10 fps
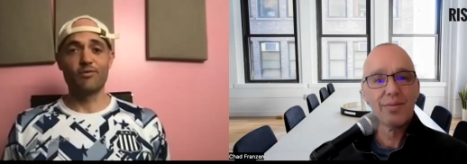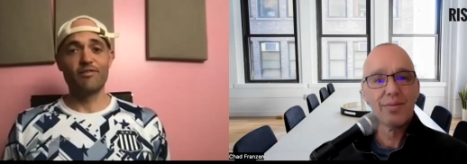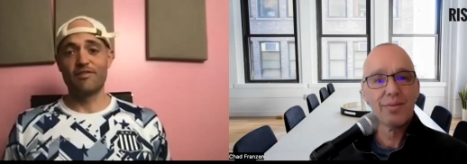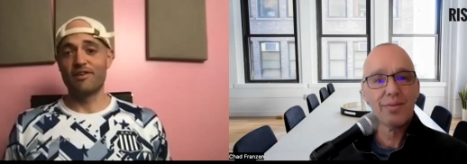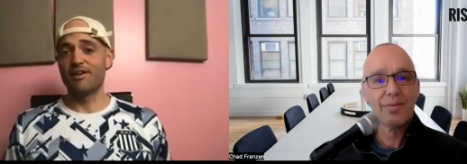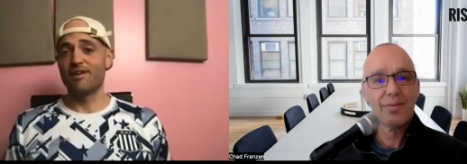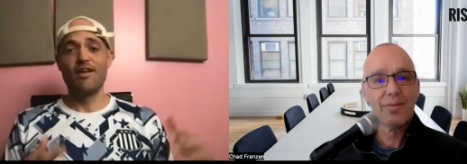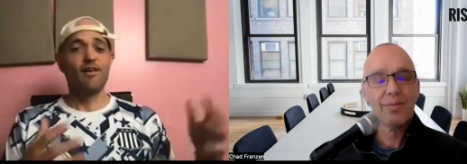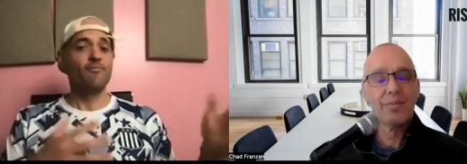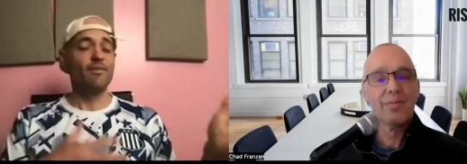Speaker 1: riffing,
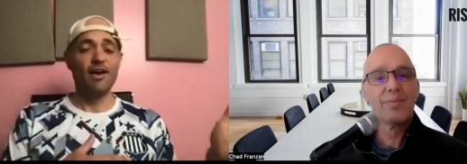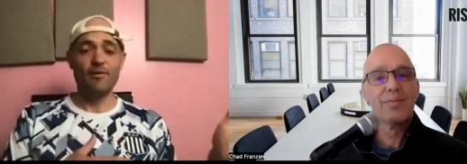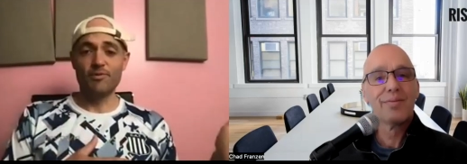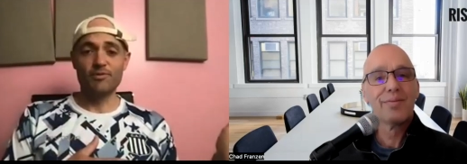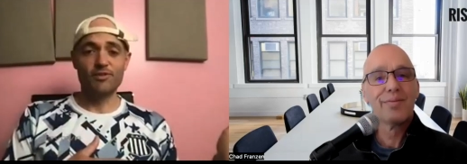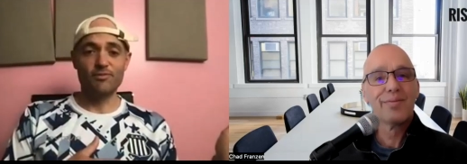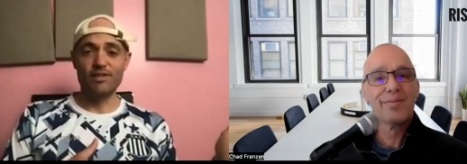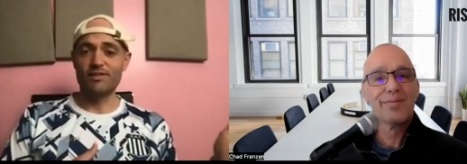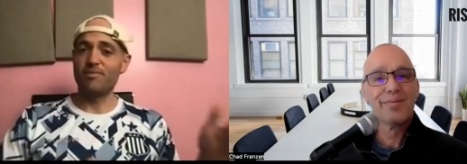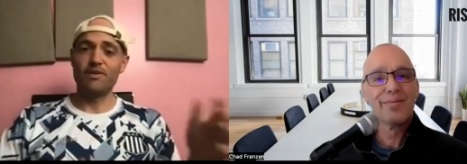me helping with some
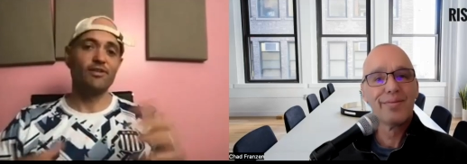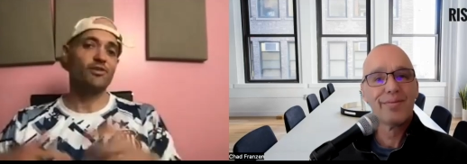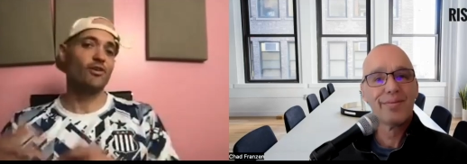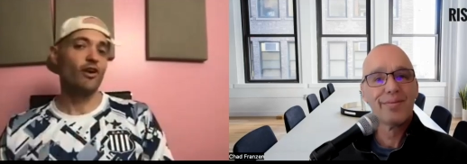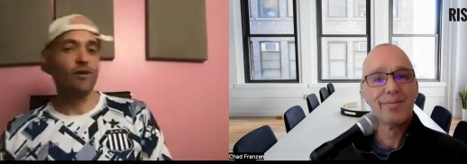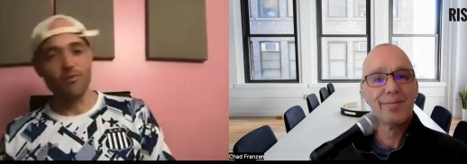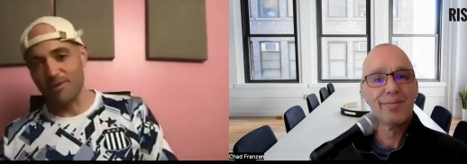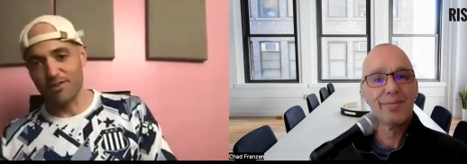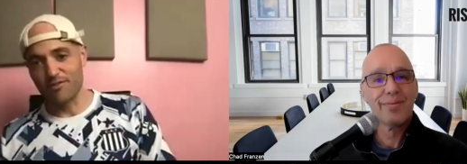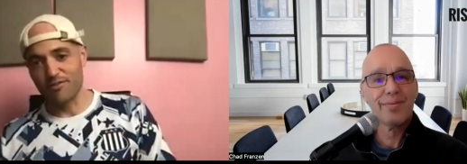recipes, her helping
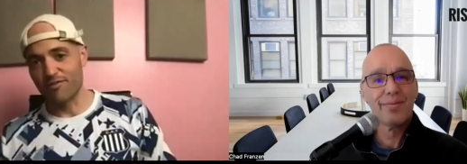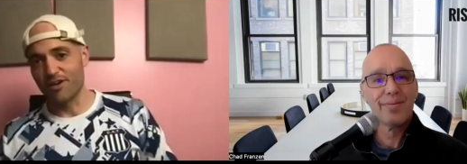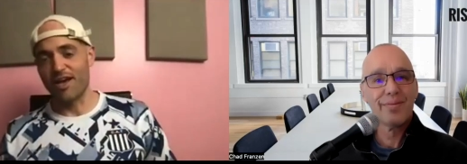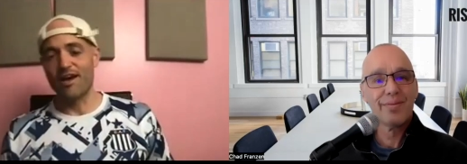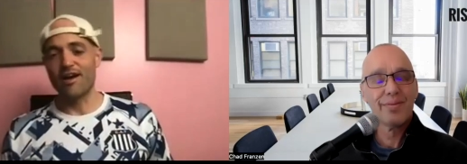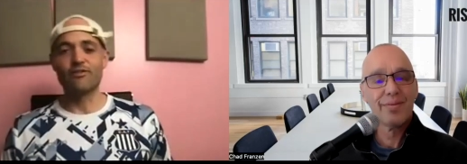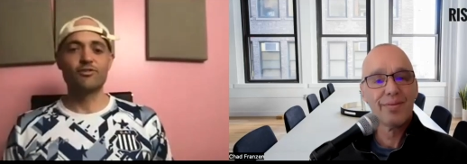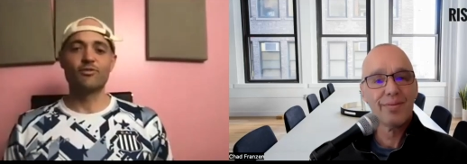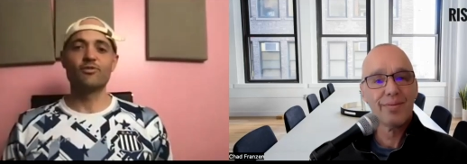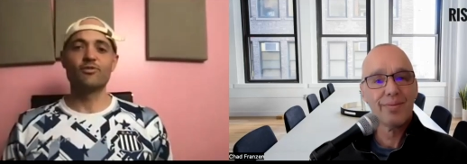me in the front of
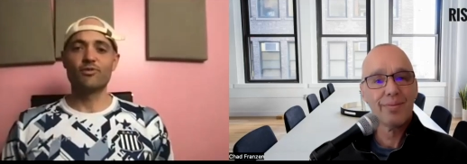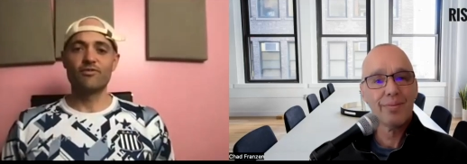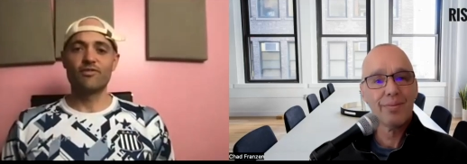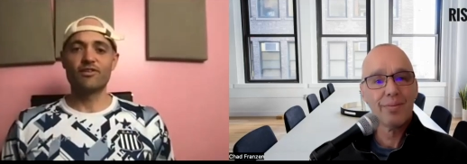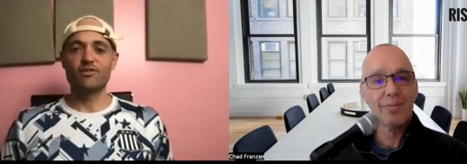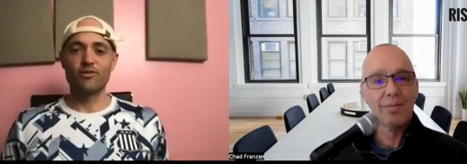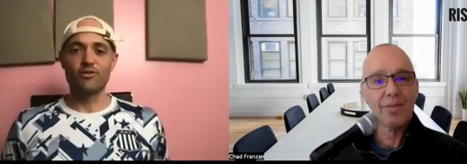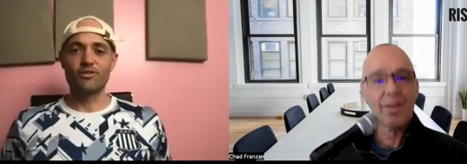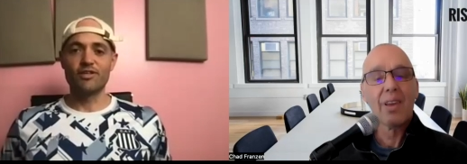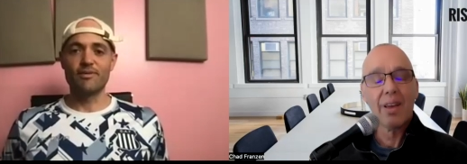house. So it's sort of like the
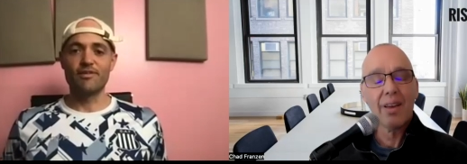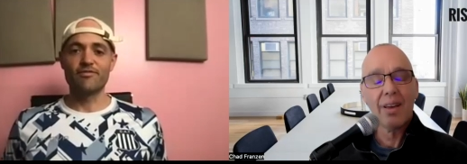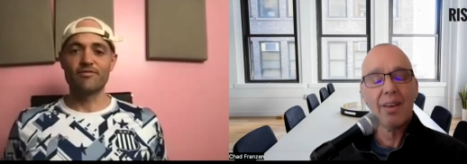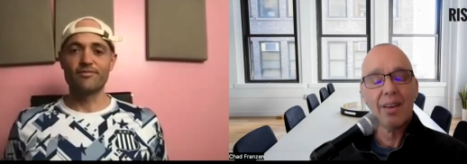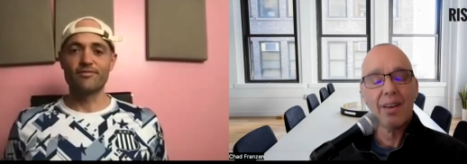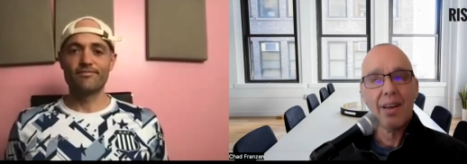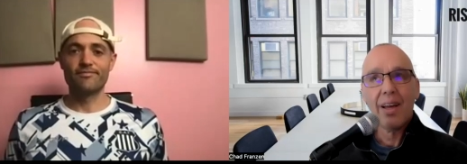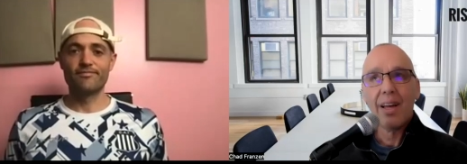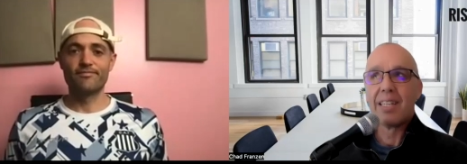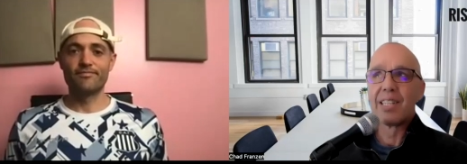total team effort.
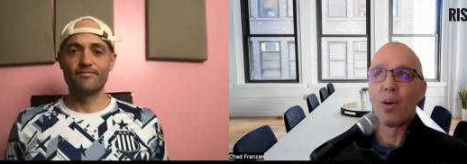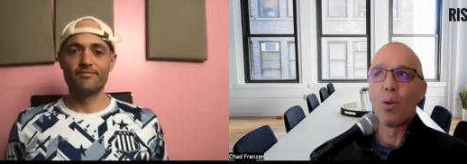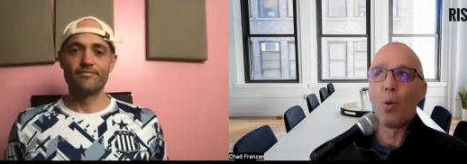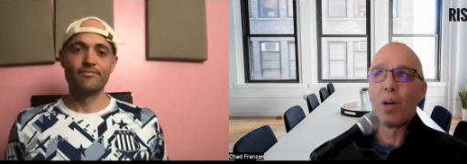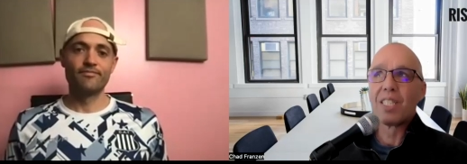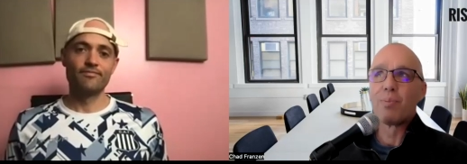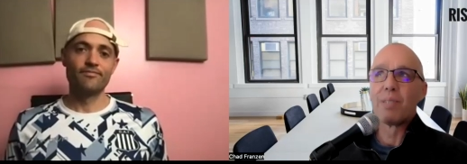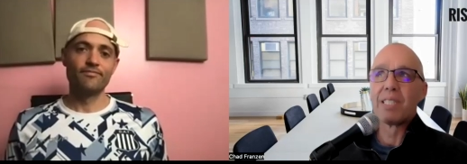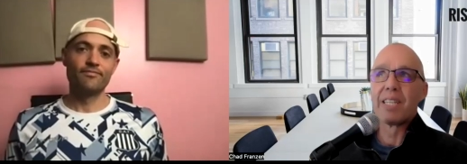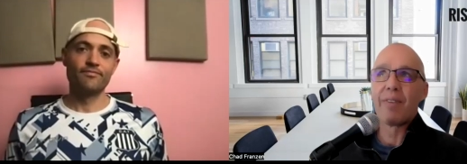
Speaker 2: Is there one
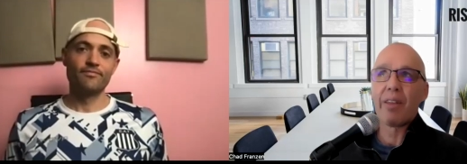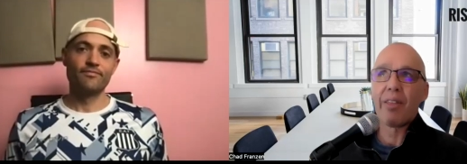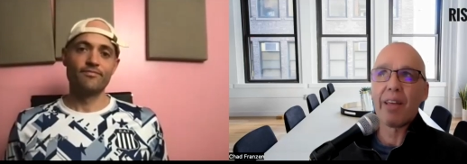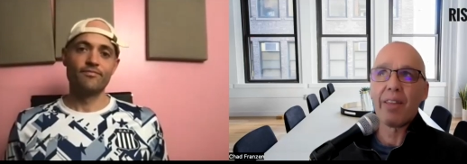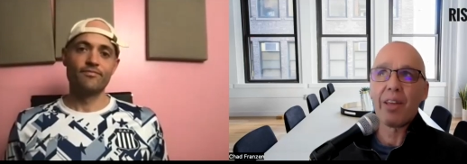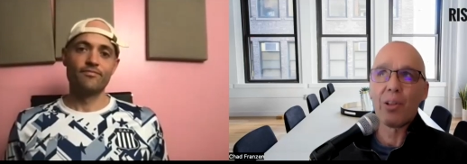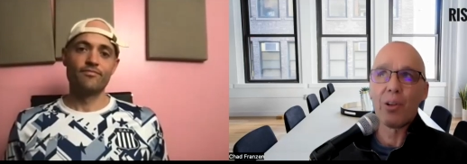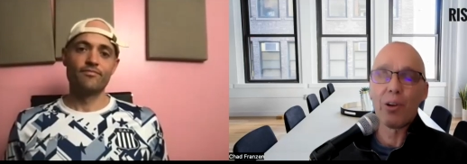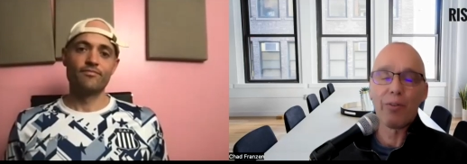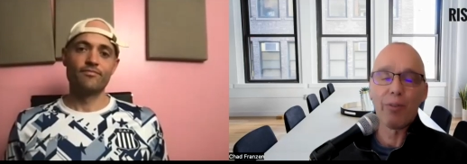specific thing that you
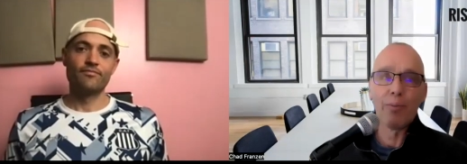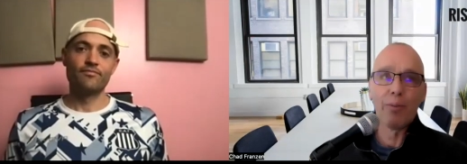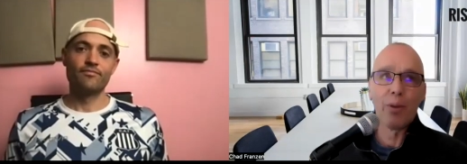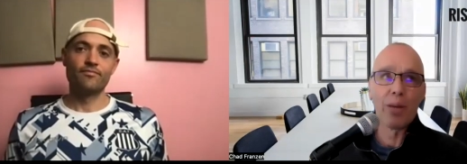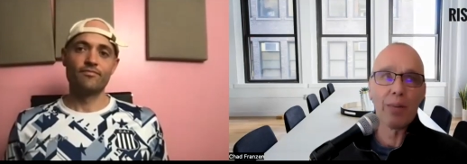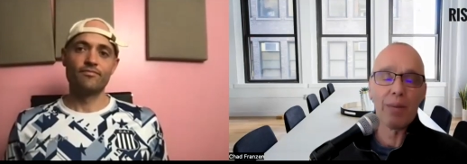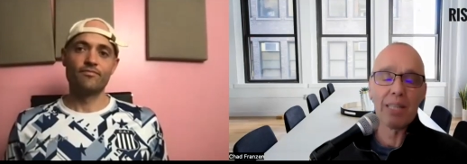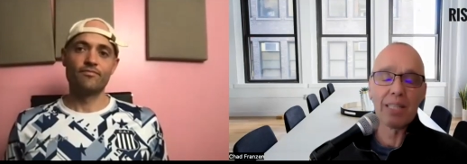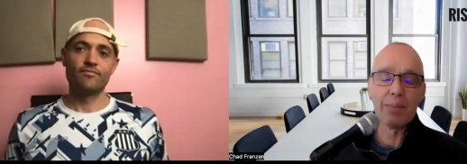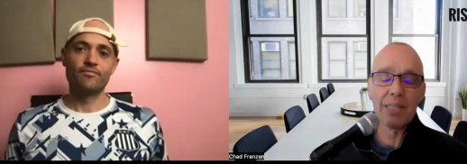learned from doing the
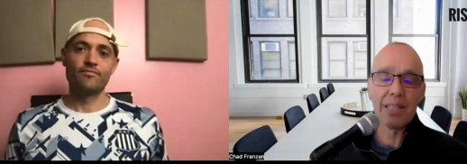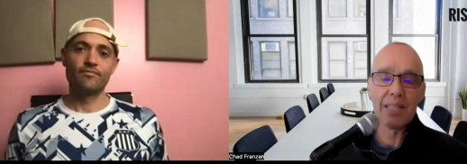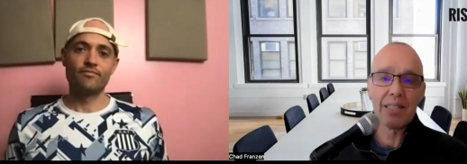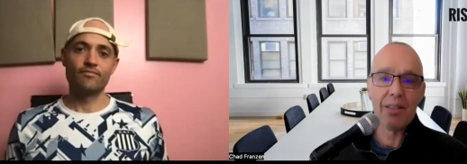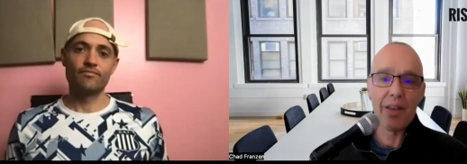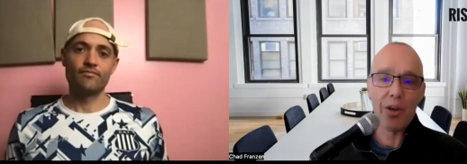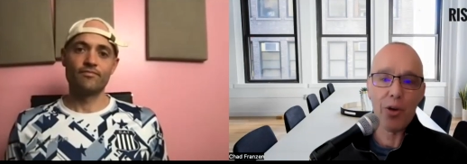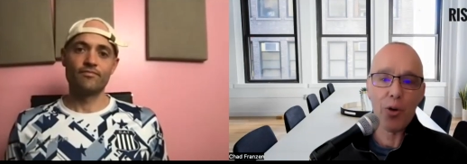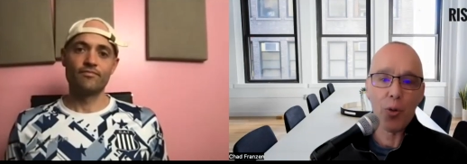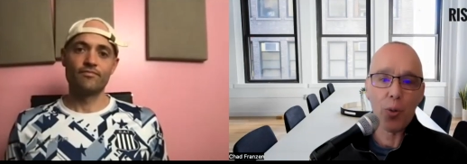pizza business that
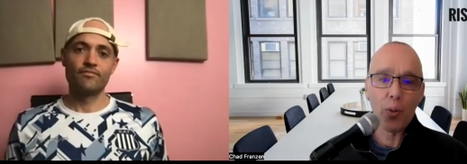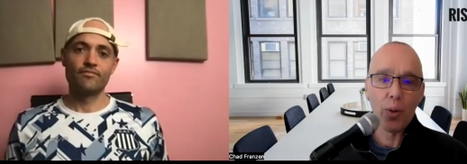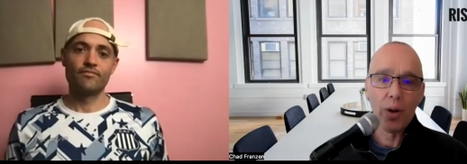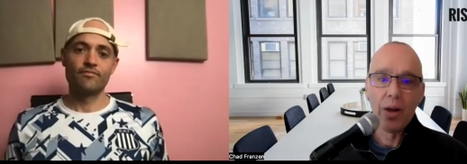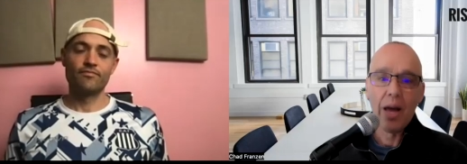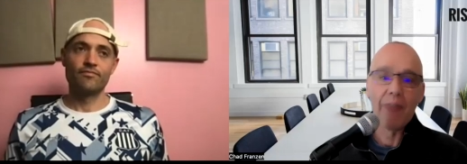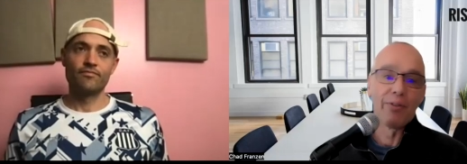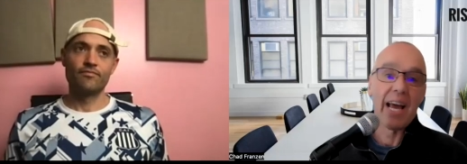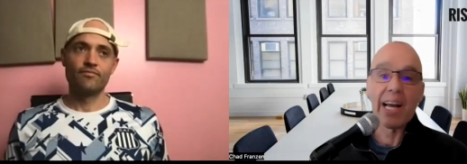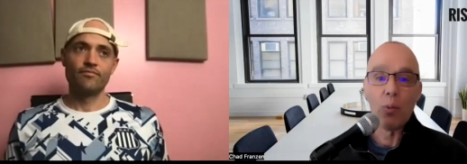you
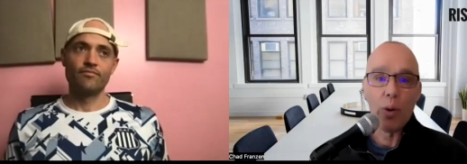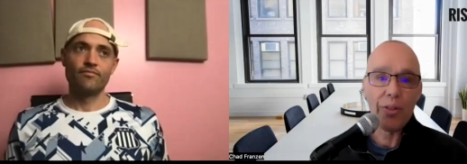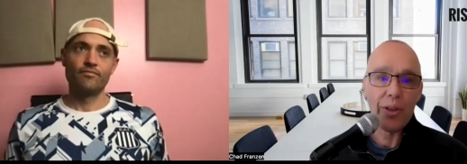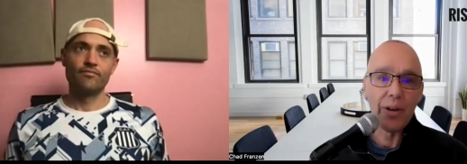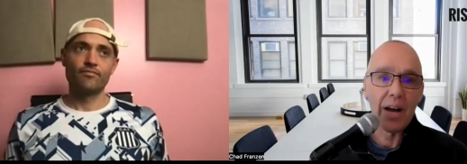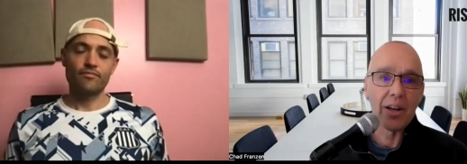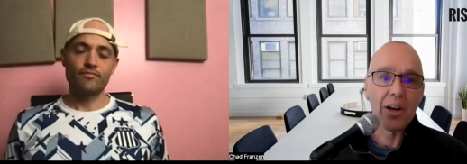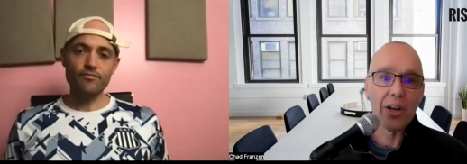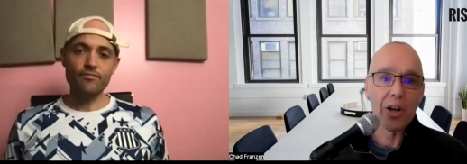have taken with you now to call